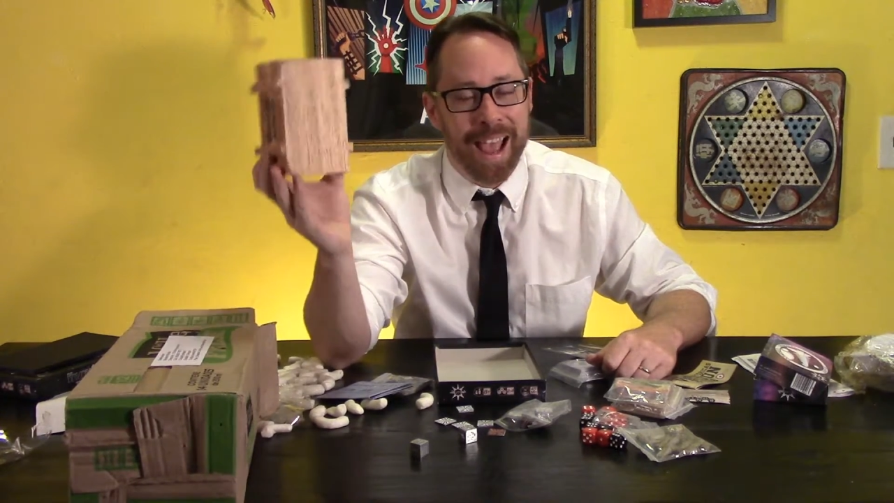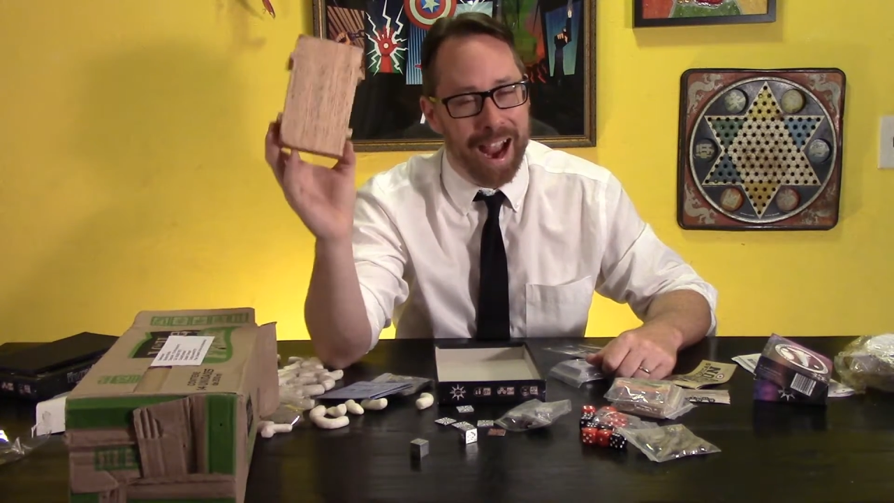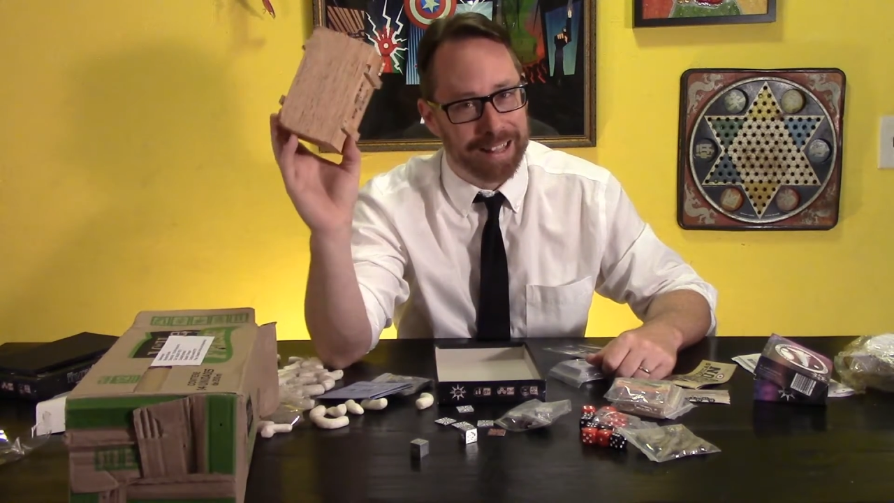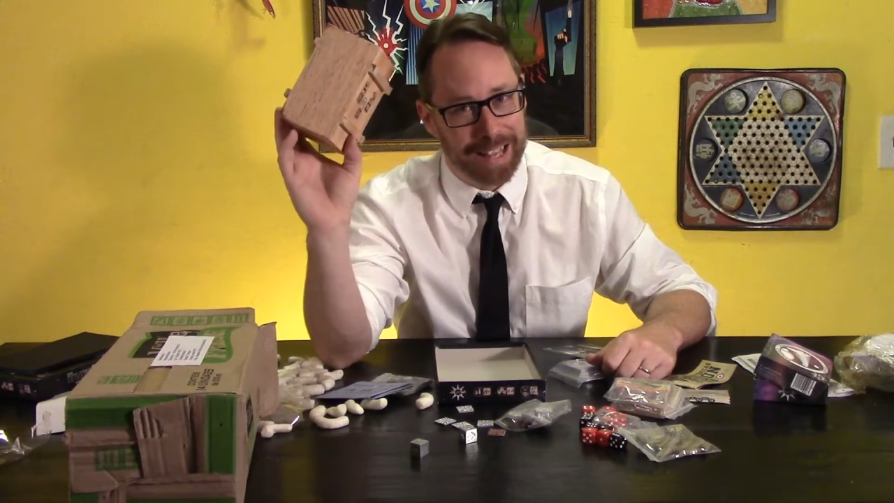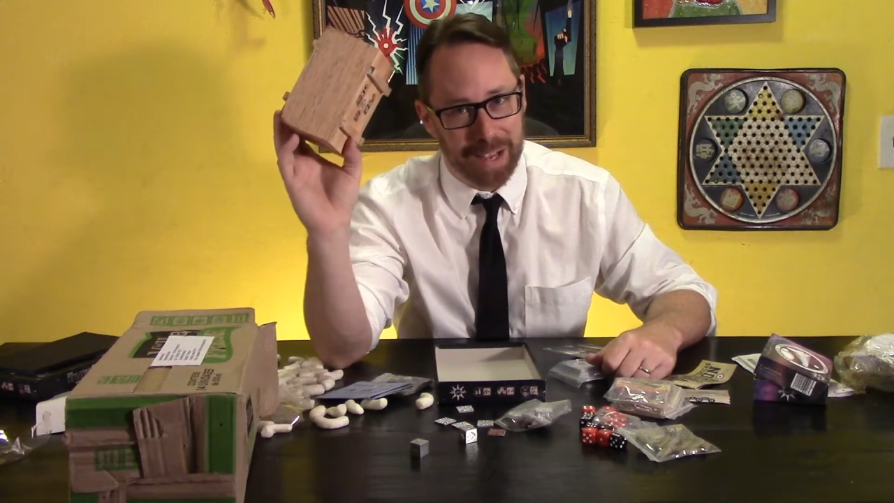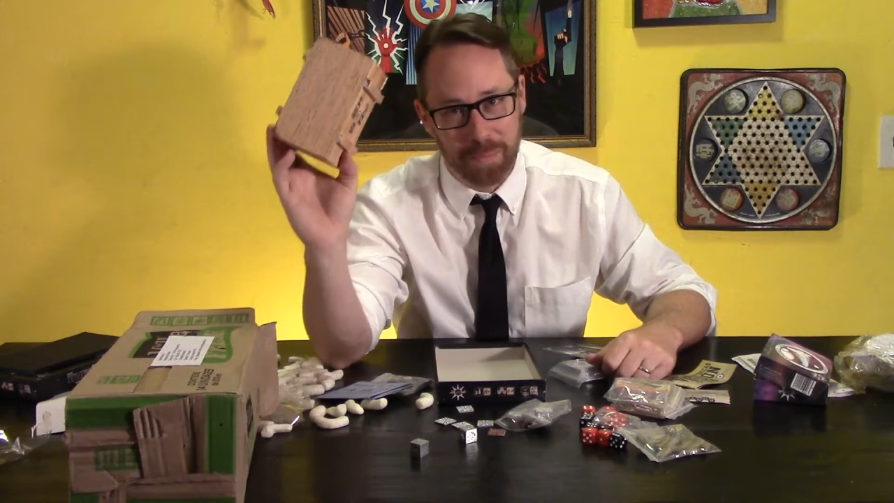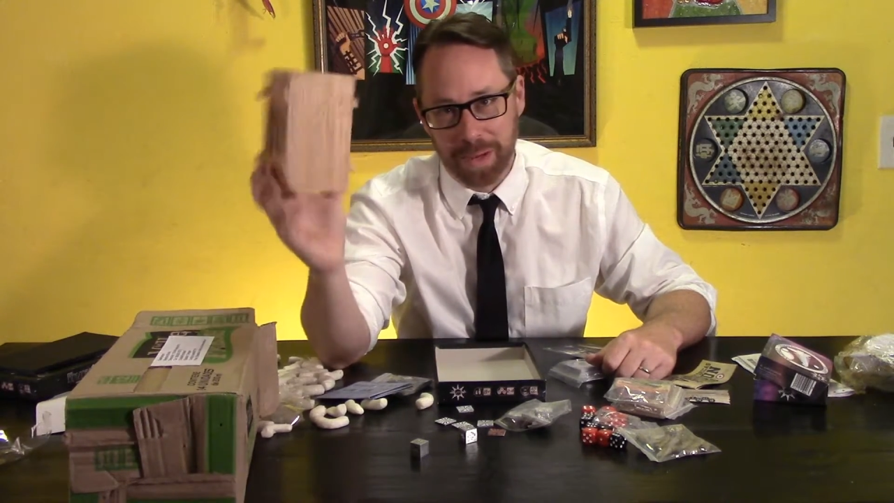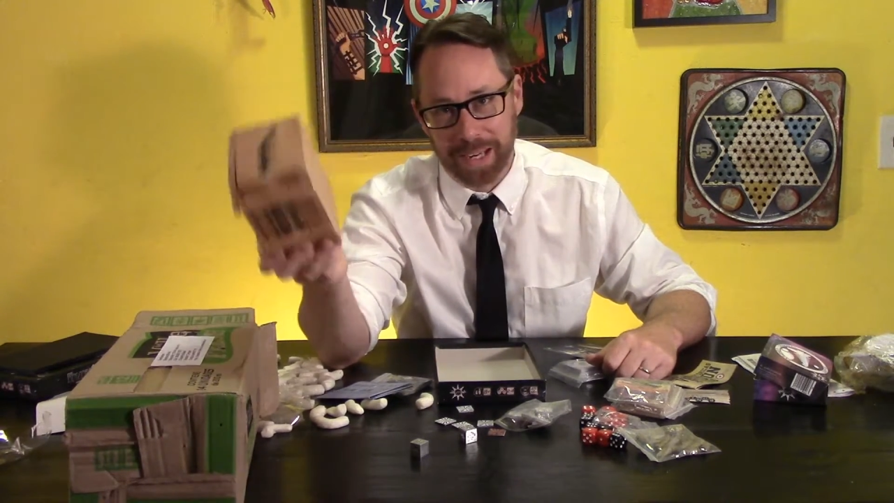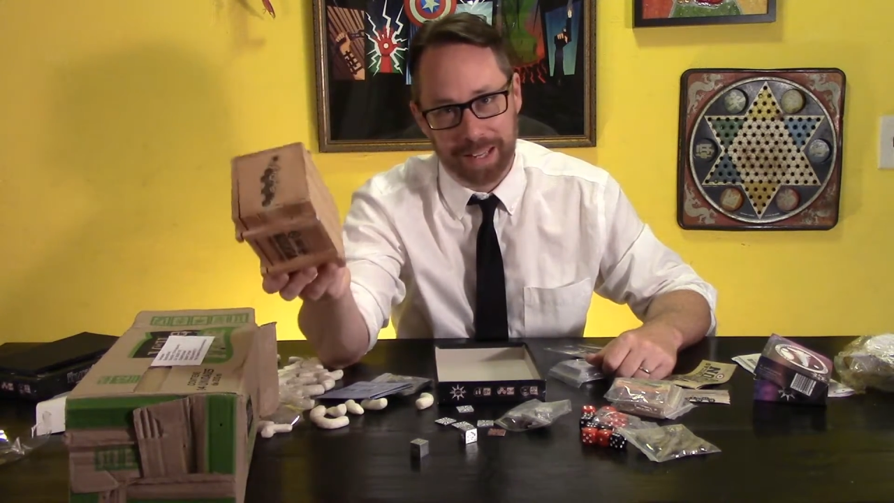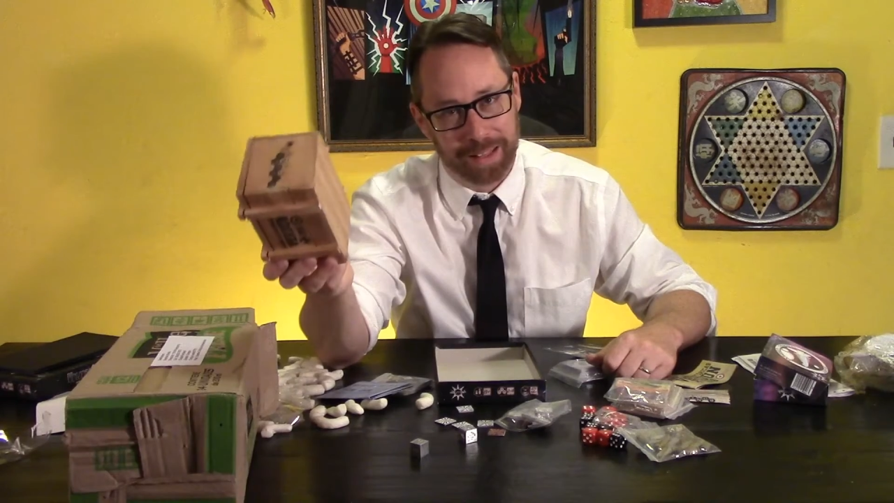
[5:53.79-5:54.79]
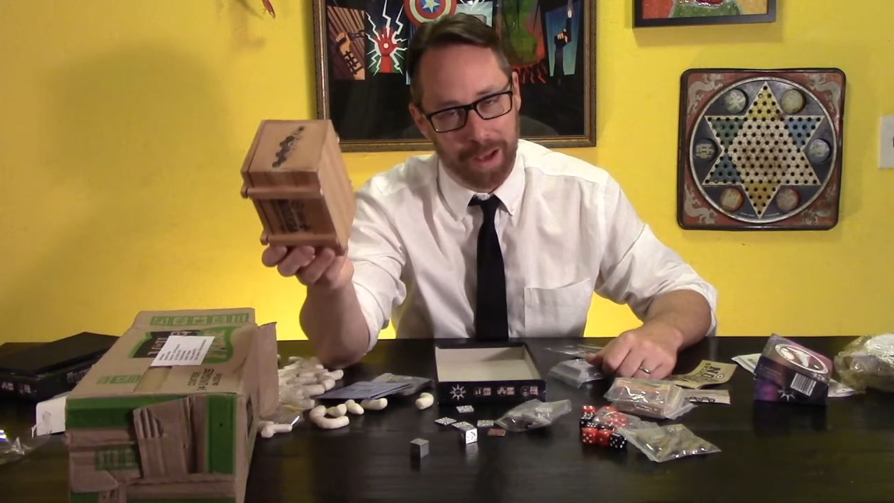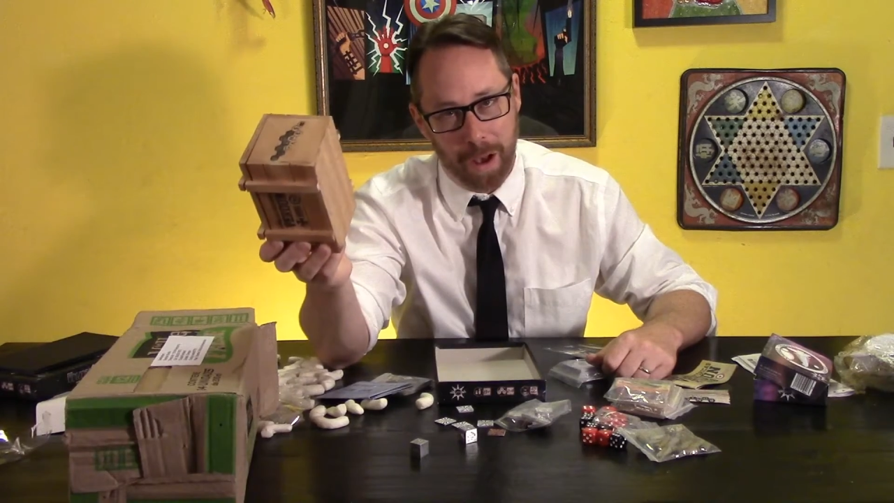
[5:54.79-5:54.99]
and they immediately